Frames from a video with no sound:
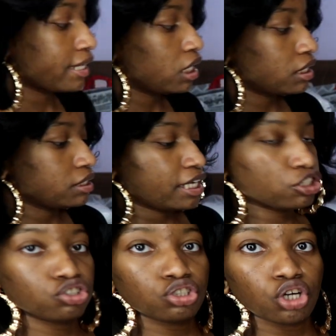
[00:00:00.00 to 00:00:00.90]
i got an
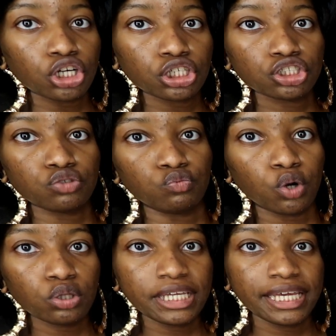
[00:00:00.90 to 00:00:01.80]
extra large
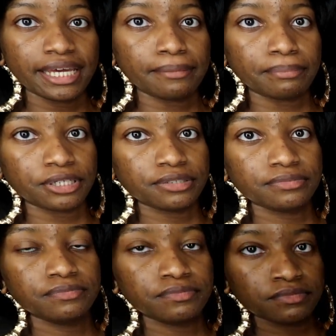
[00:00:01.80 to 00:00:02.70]
rolly hamper